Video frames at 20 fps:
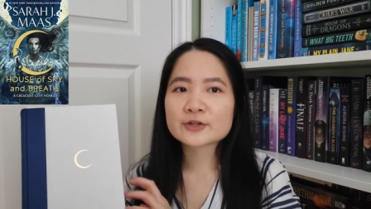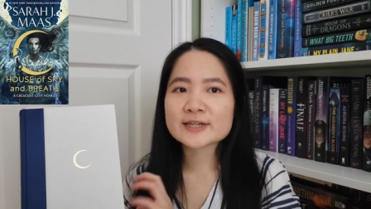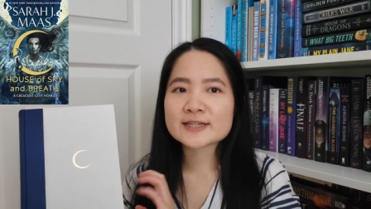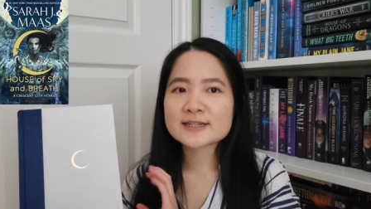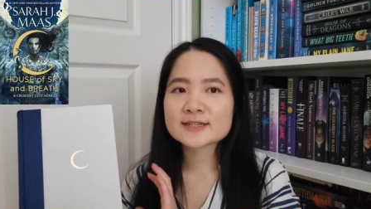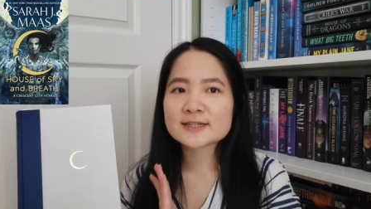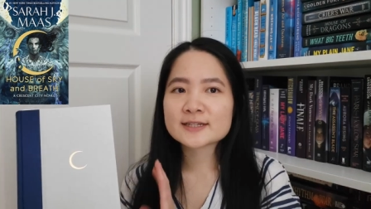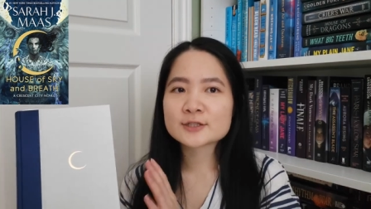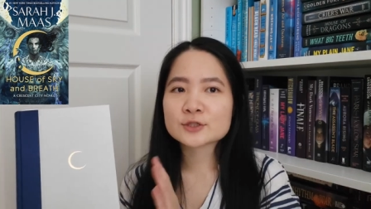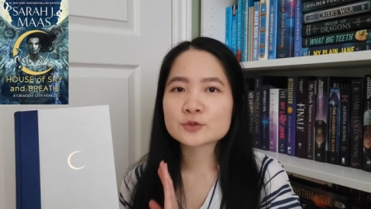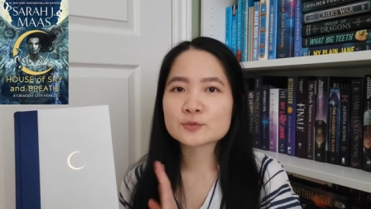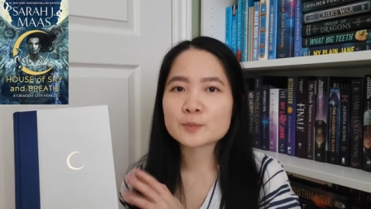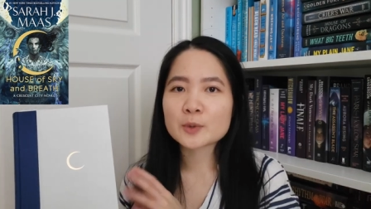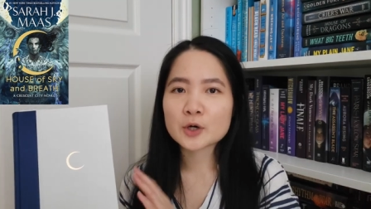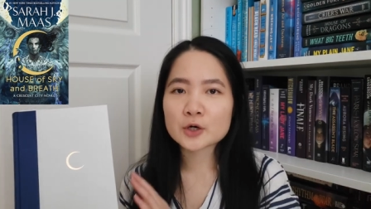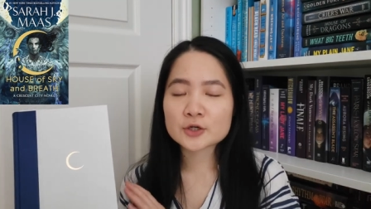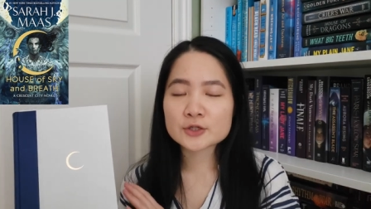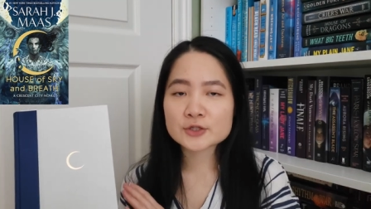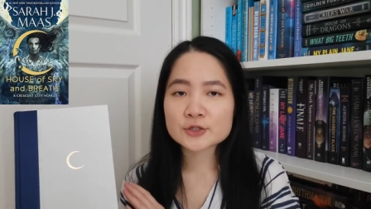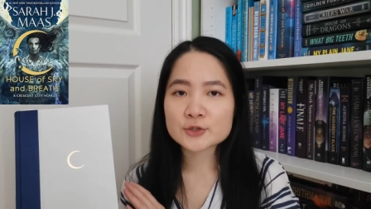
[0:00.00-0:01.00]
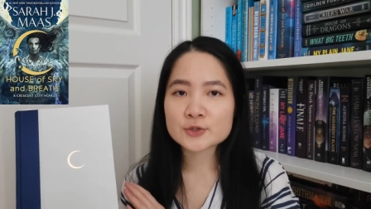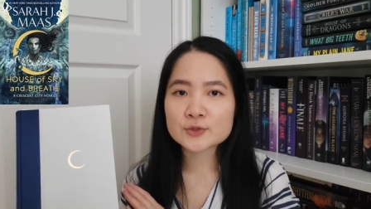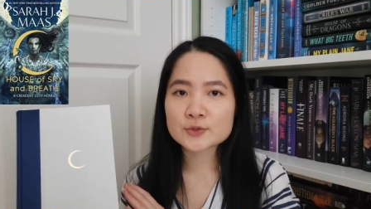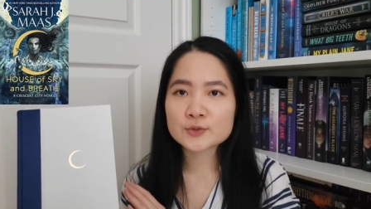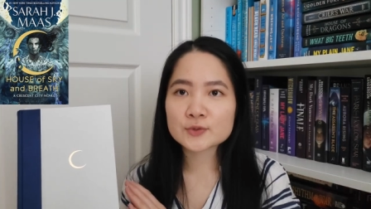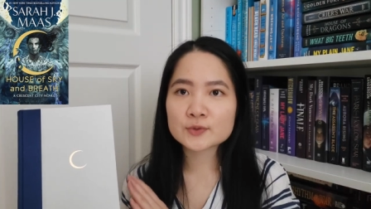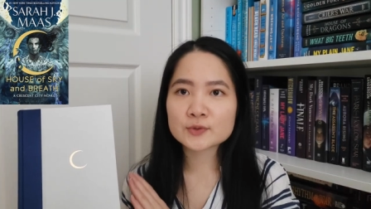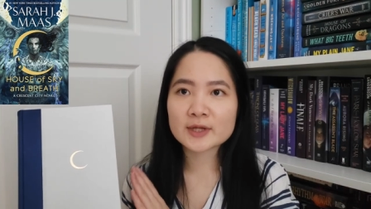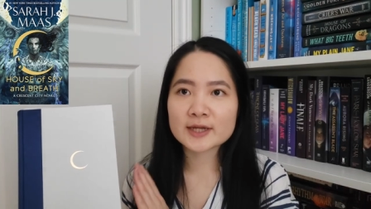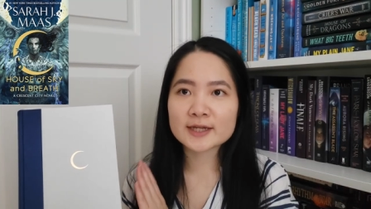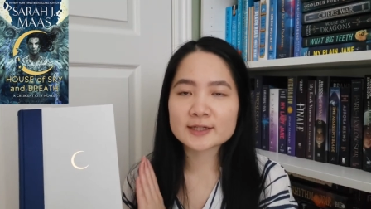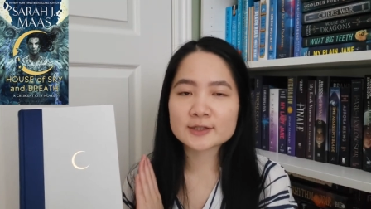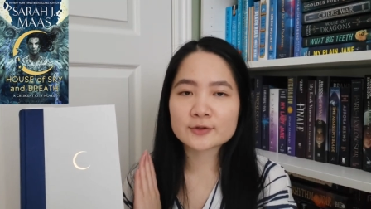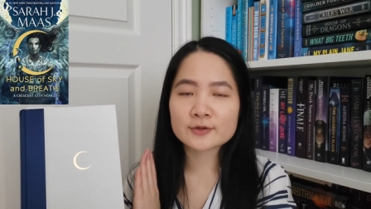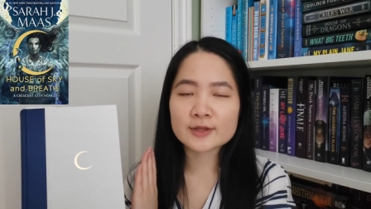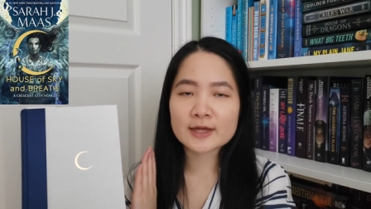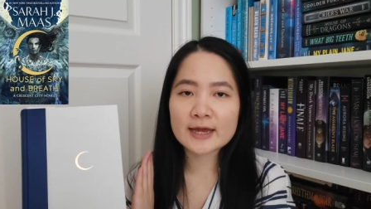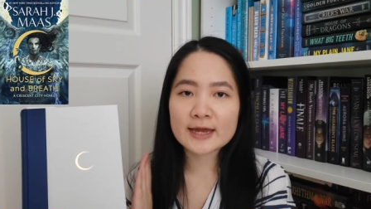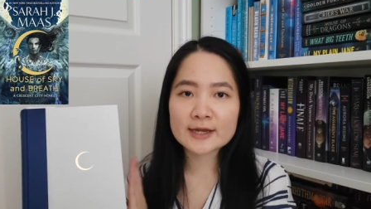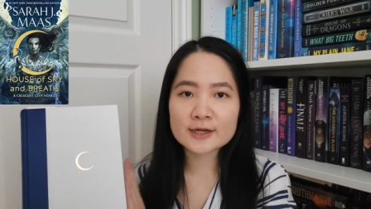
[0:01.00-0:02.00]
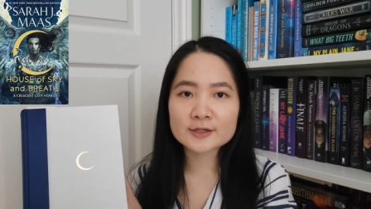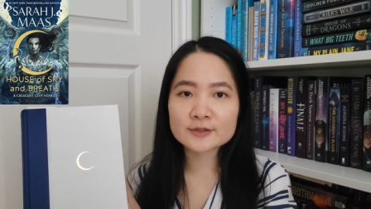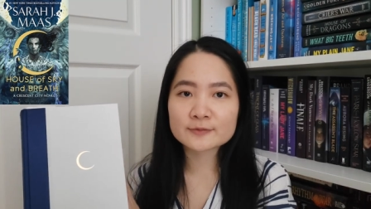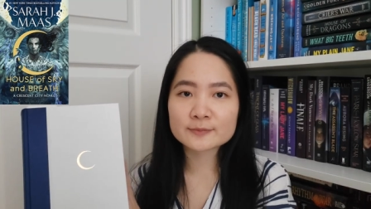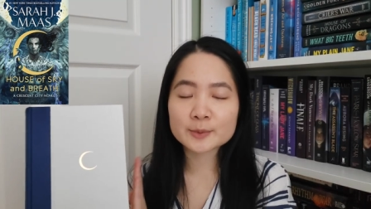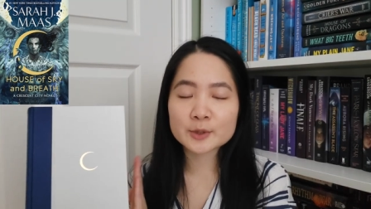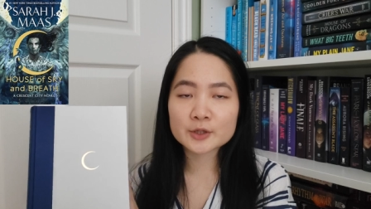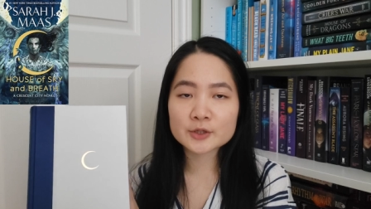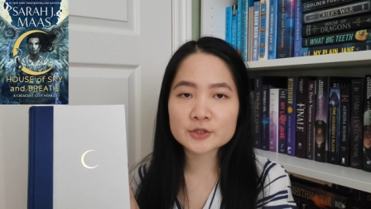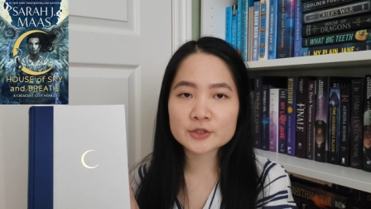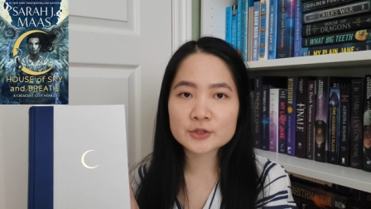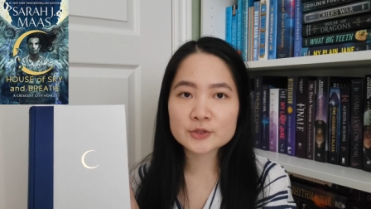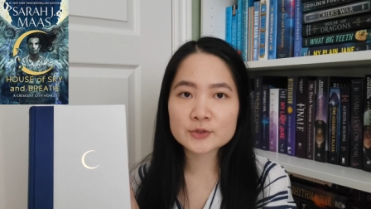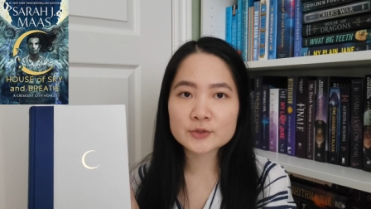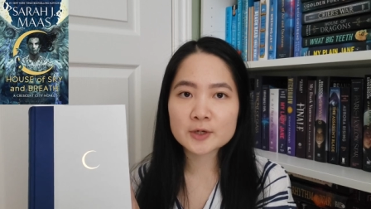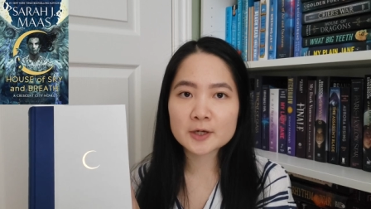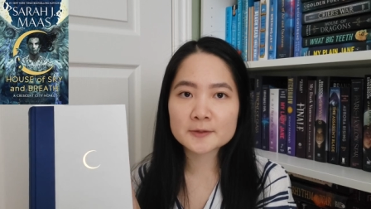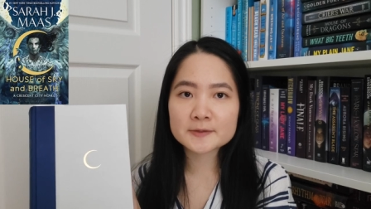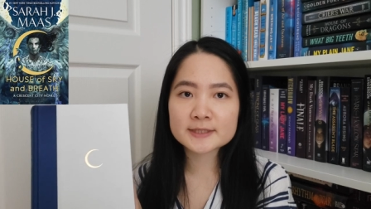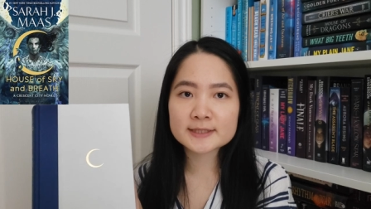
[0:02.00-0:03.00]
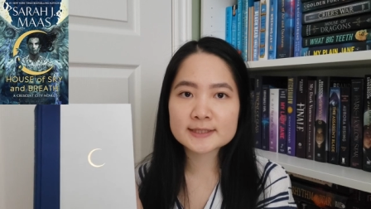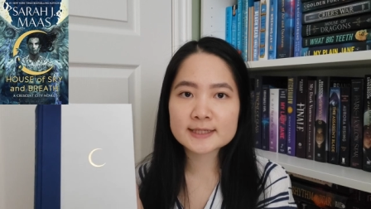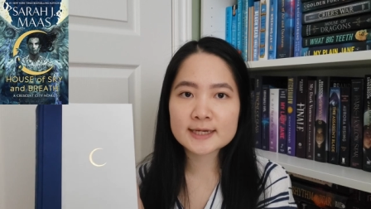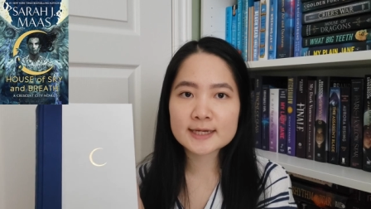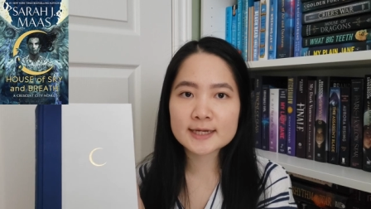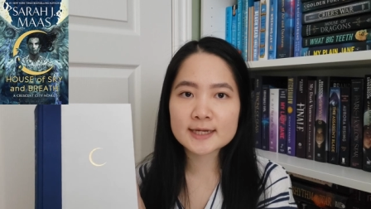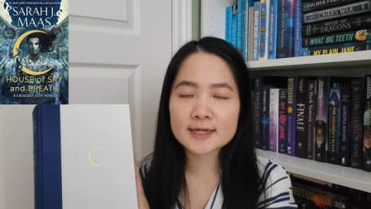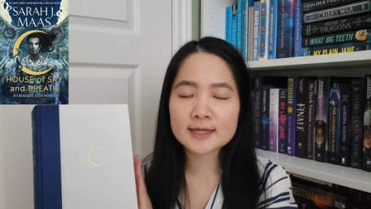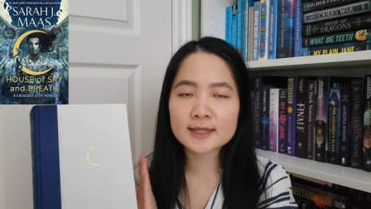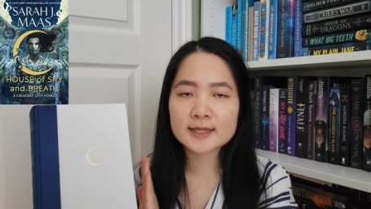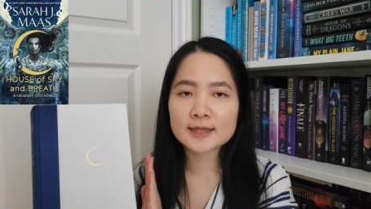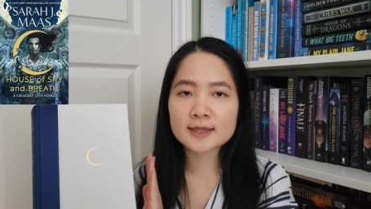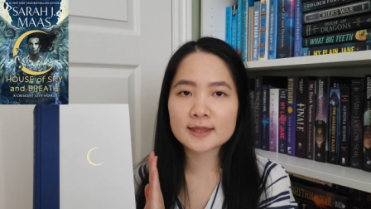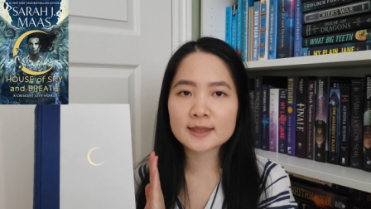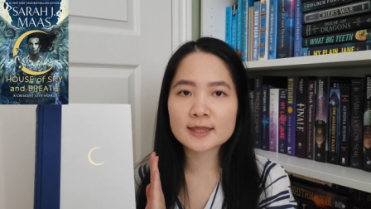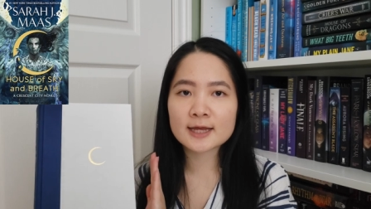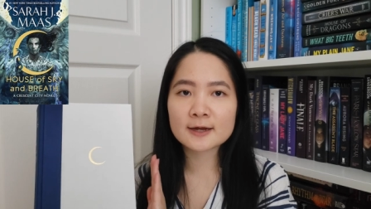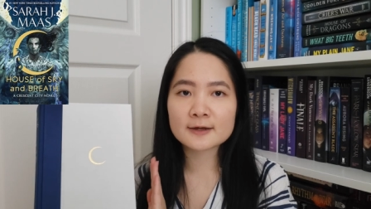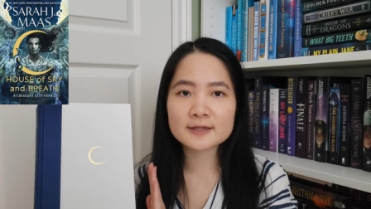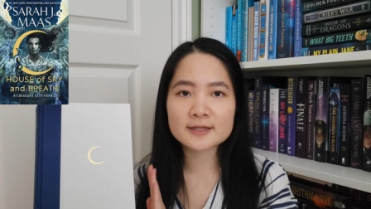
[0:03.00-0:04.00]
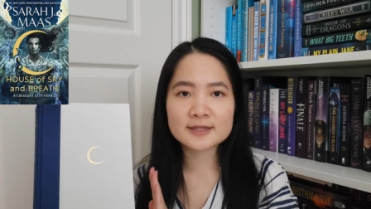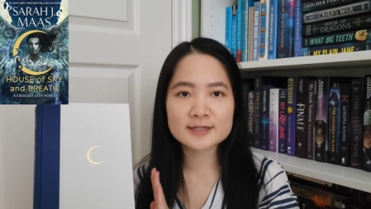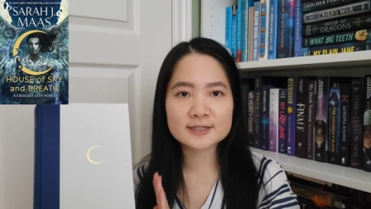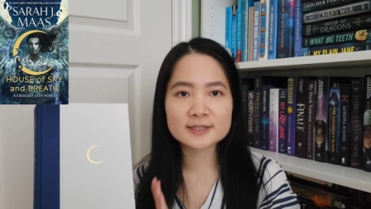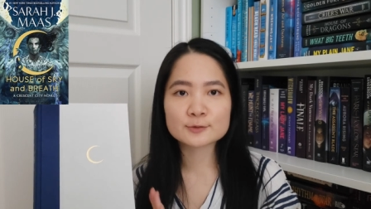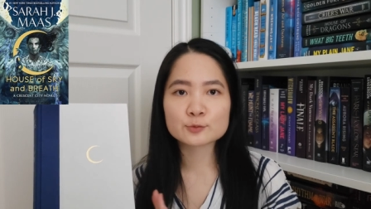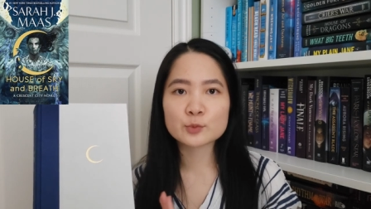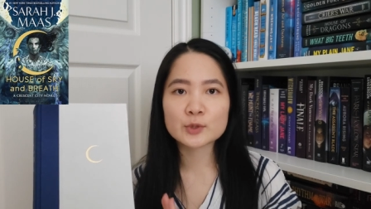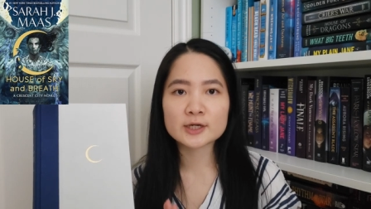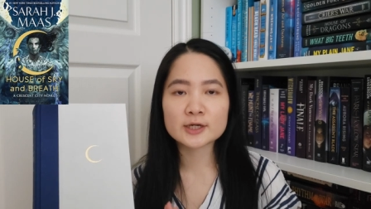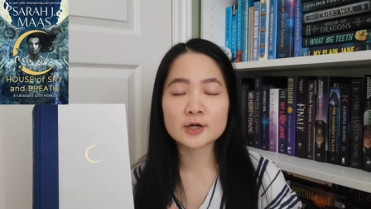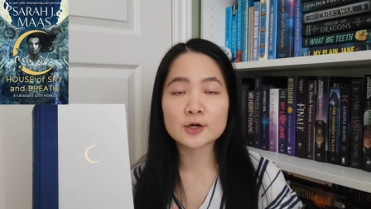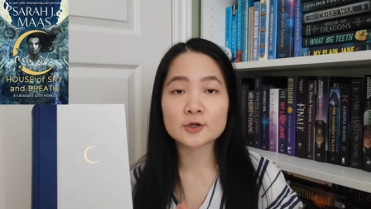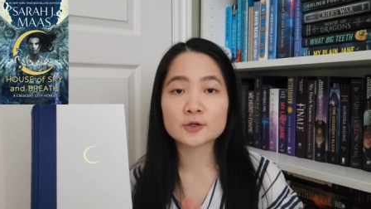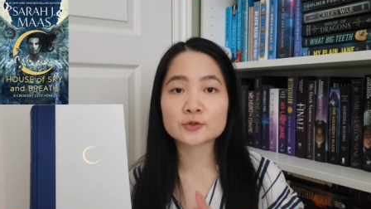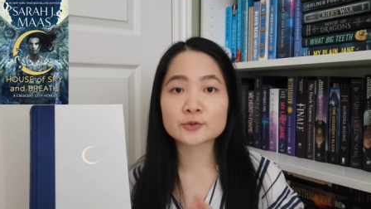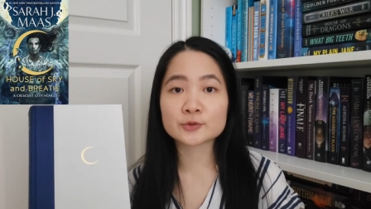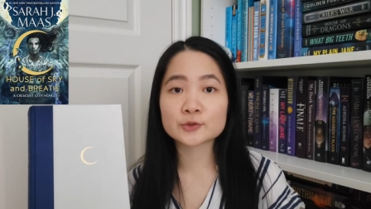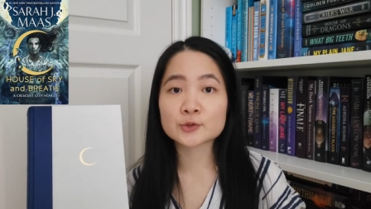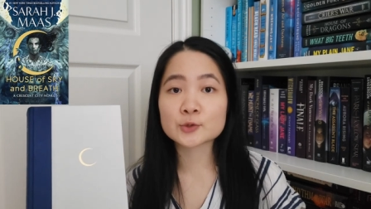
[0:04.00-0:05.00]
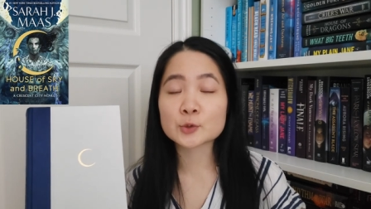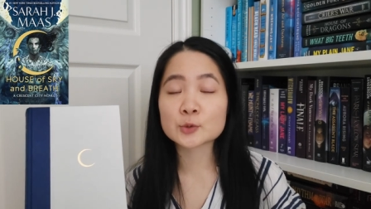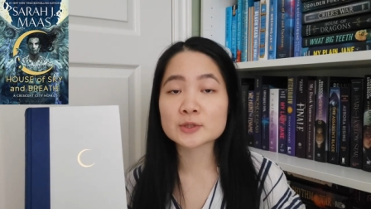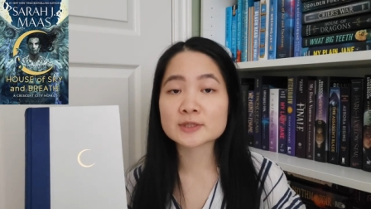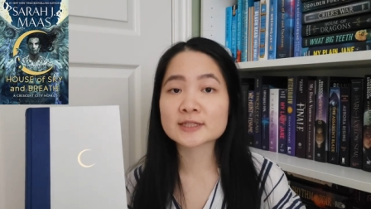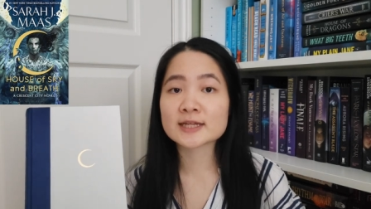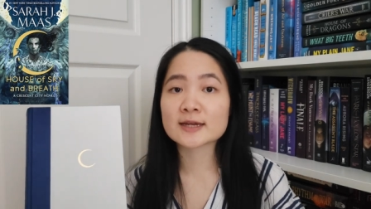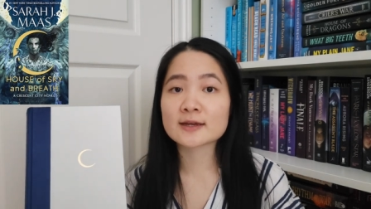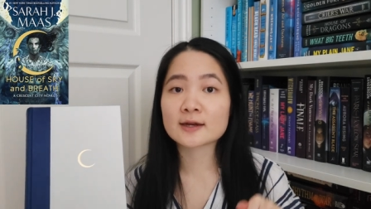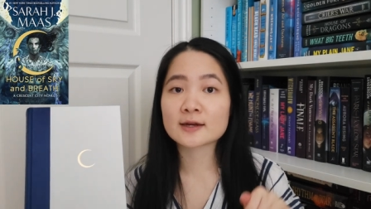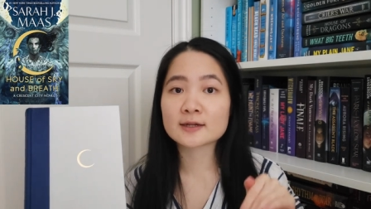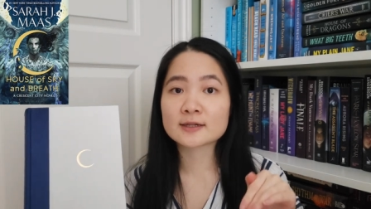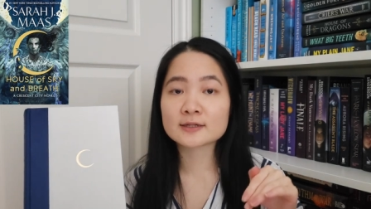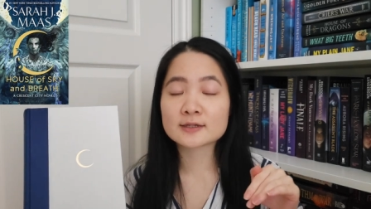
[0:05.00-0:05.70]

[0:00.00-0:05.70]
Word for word: in into part two, like near the end of part two, I'd say that this is when our crew was like